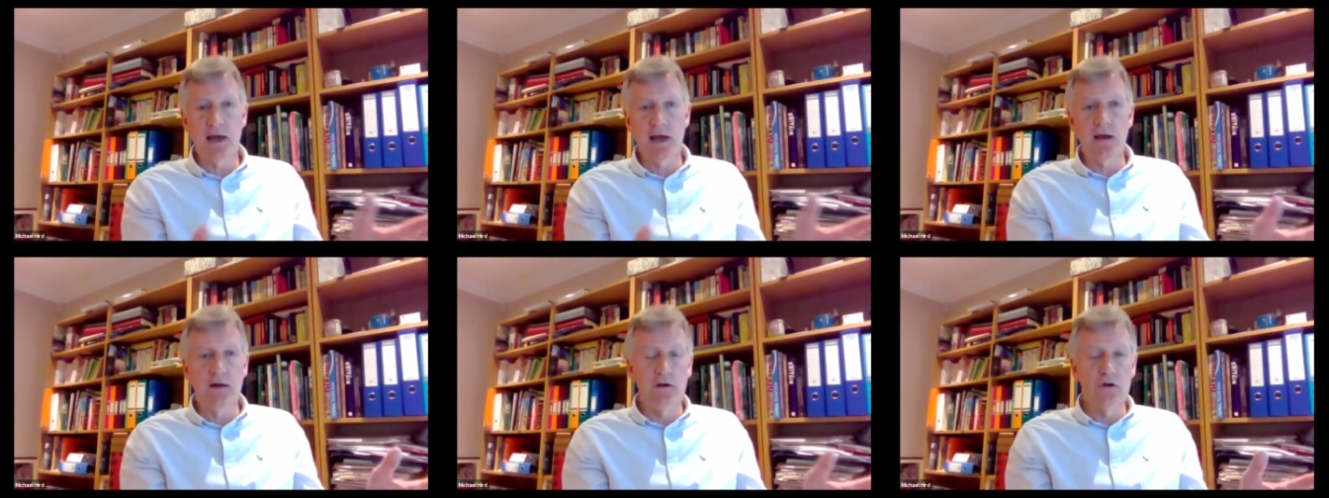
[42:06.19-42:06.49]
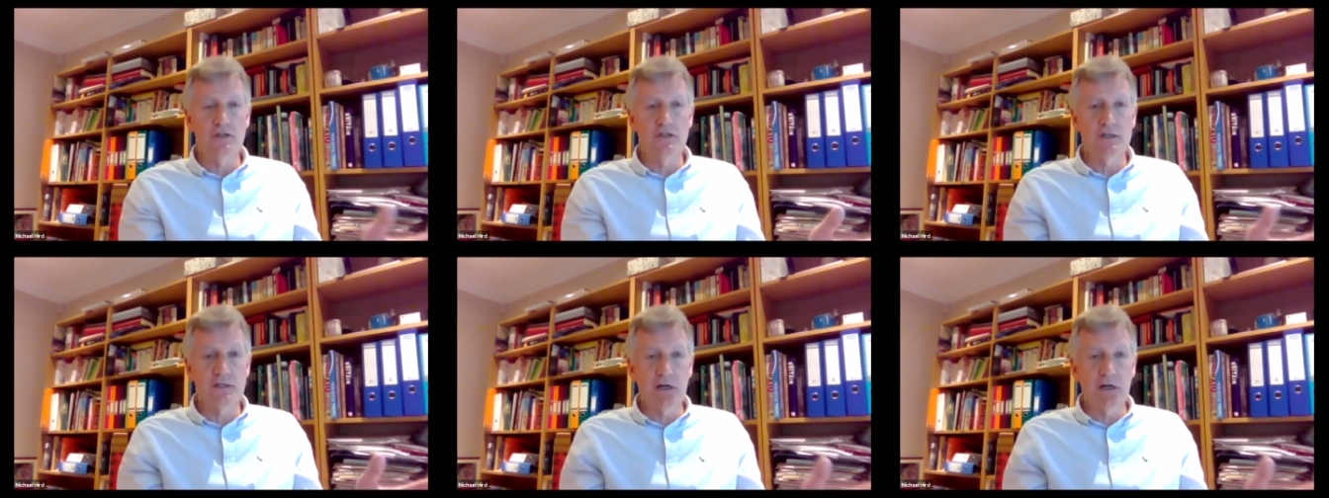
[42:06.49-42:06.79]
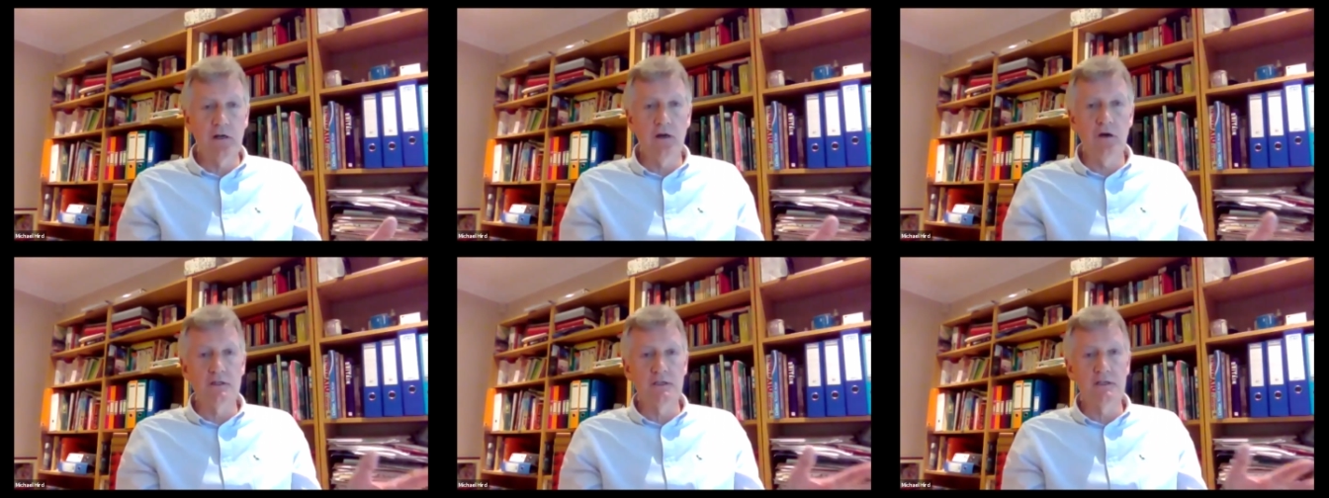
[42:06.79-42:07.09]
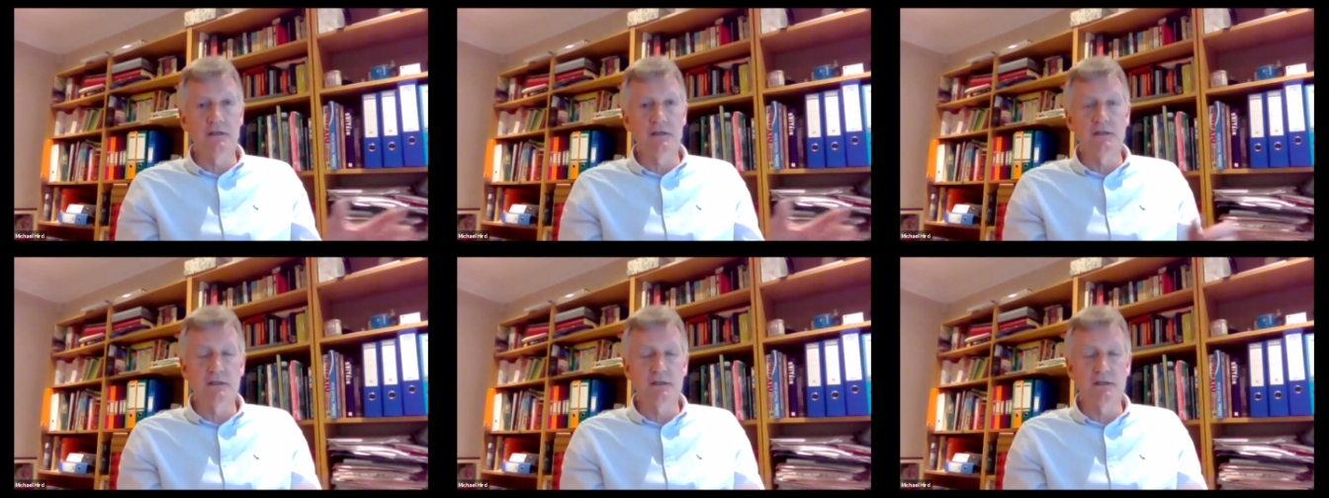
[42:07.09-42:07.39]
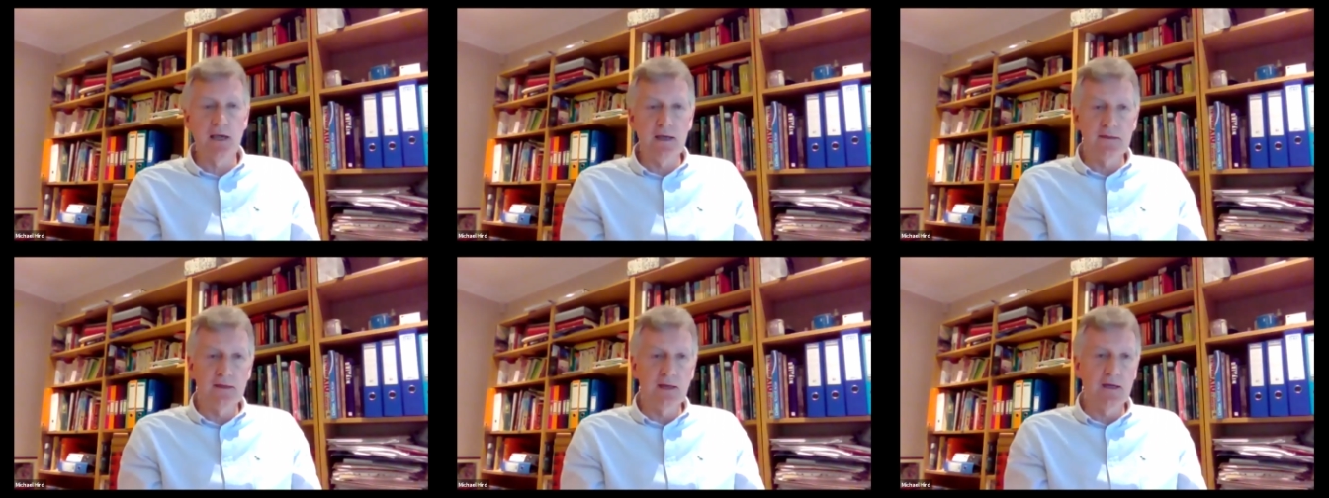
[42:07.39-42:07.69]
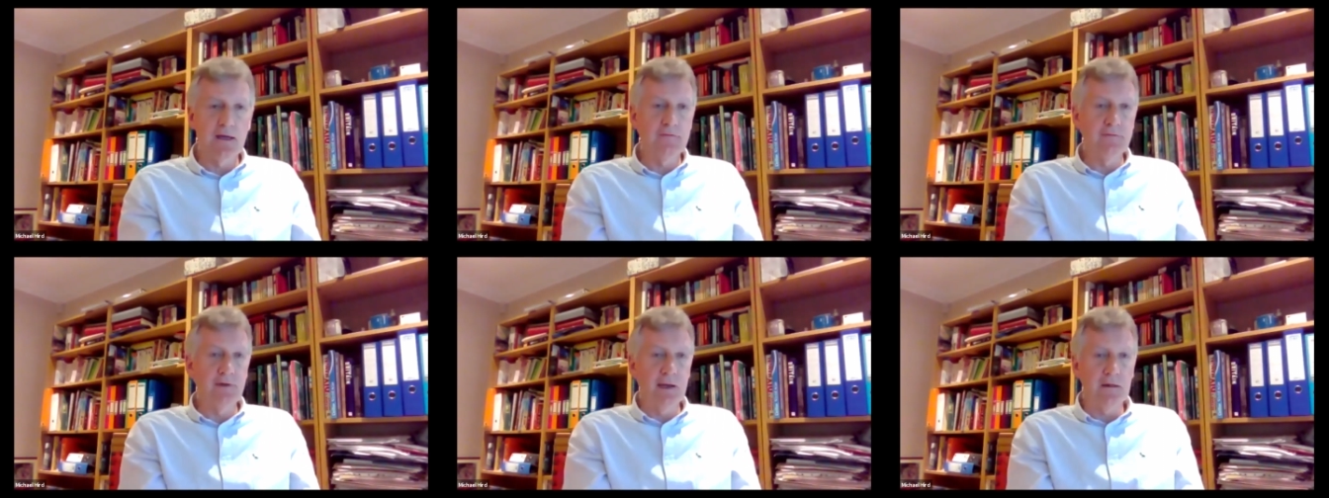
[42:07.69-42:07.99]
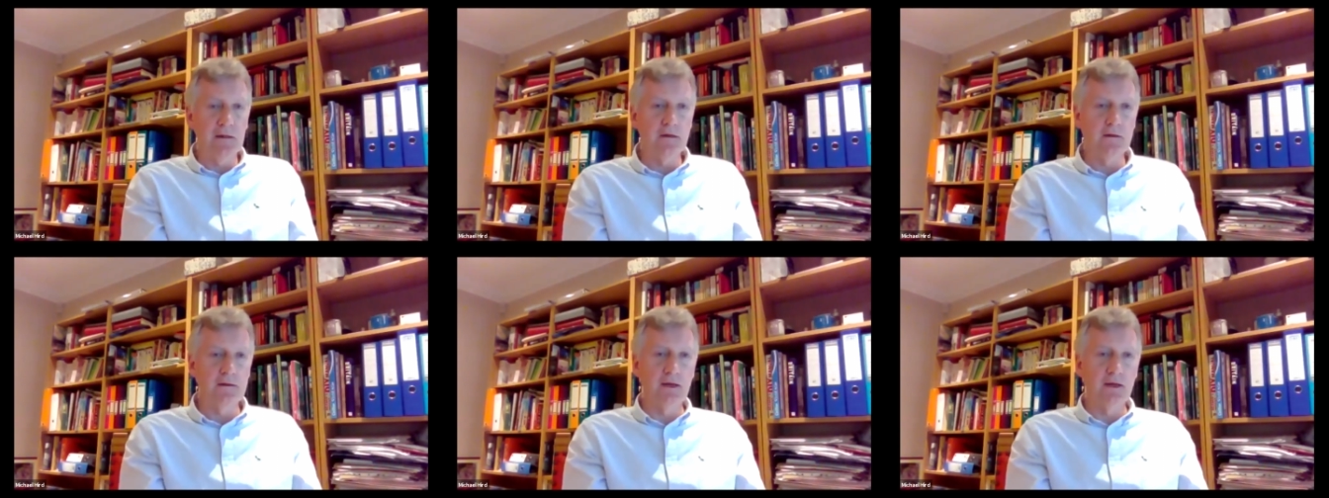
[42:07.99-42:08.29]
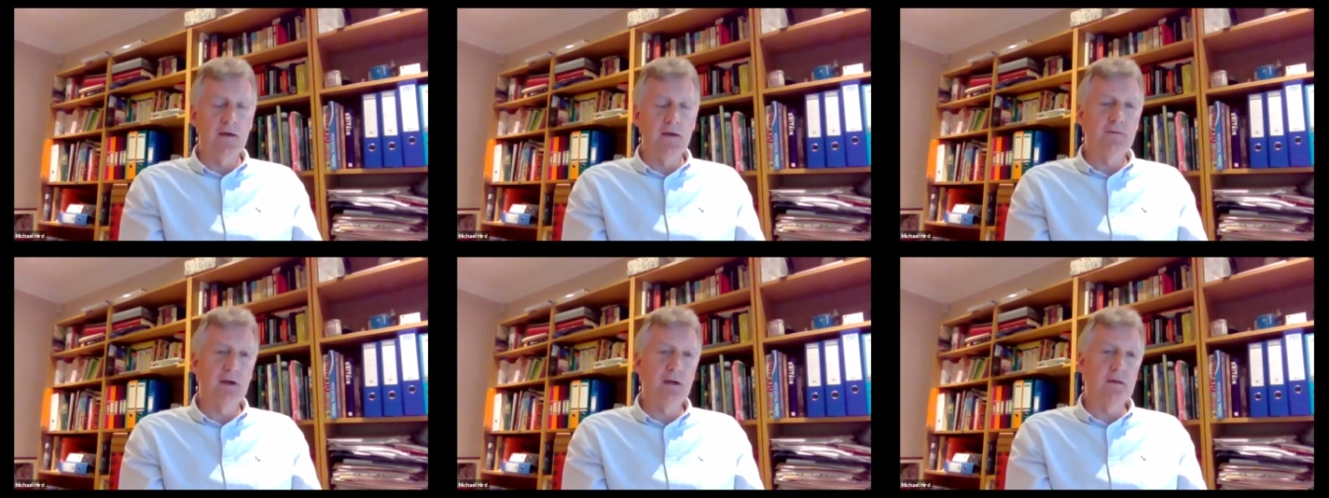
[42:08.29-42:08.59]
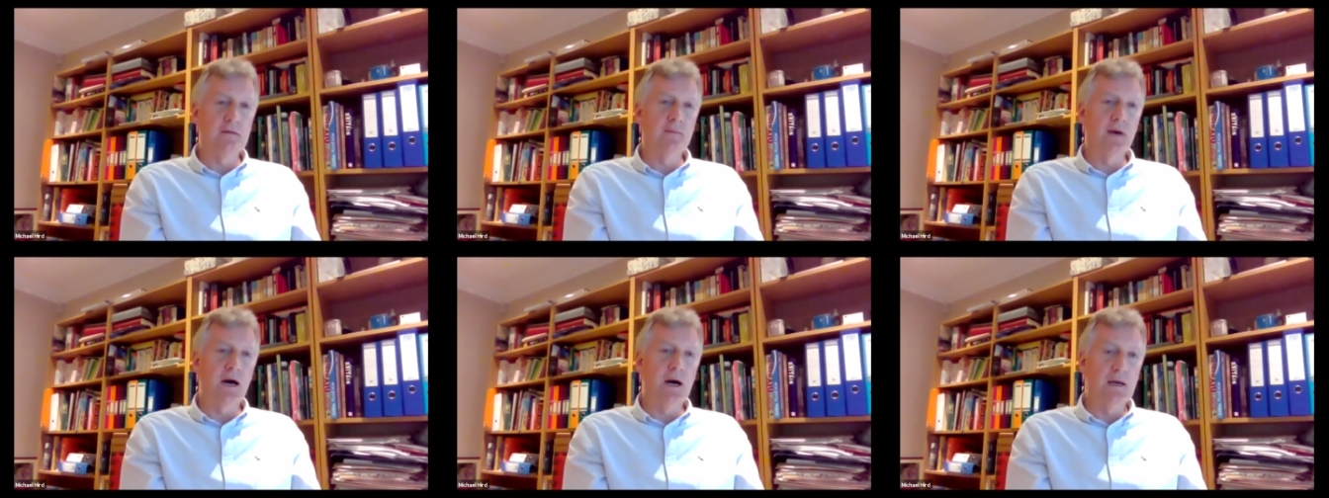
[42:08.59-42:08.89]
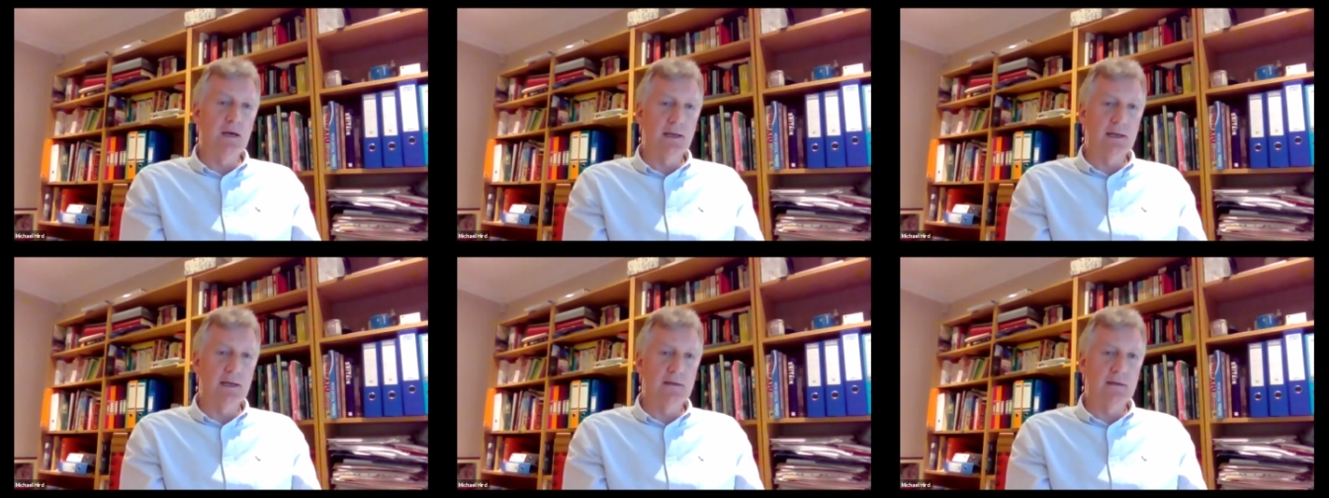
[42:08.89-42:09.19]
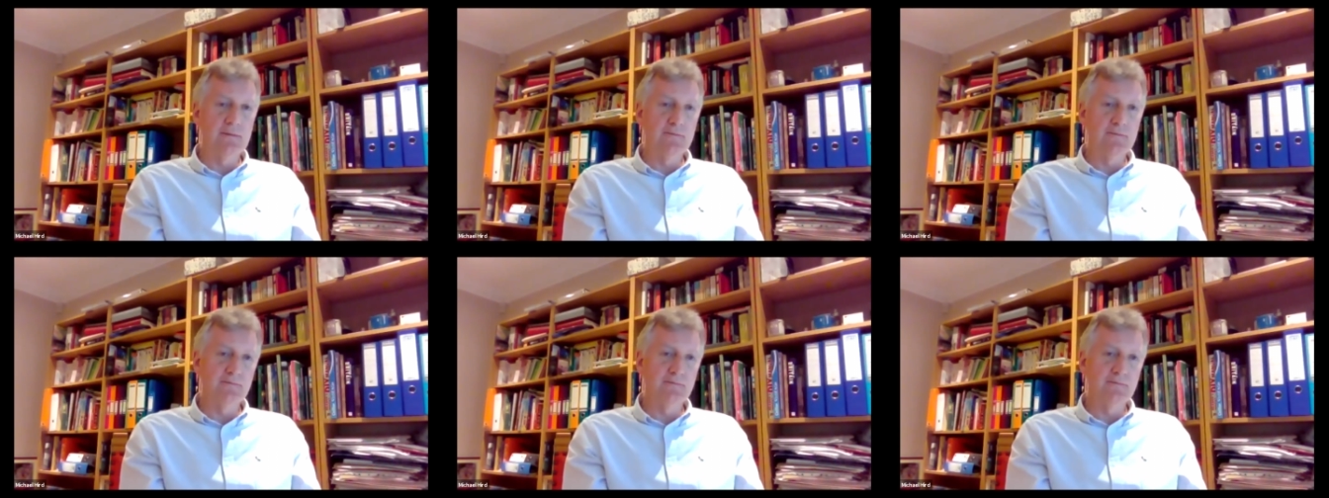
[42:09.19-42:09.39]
Their losses are losses, and they affect the market.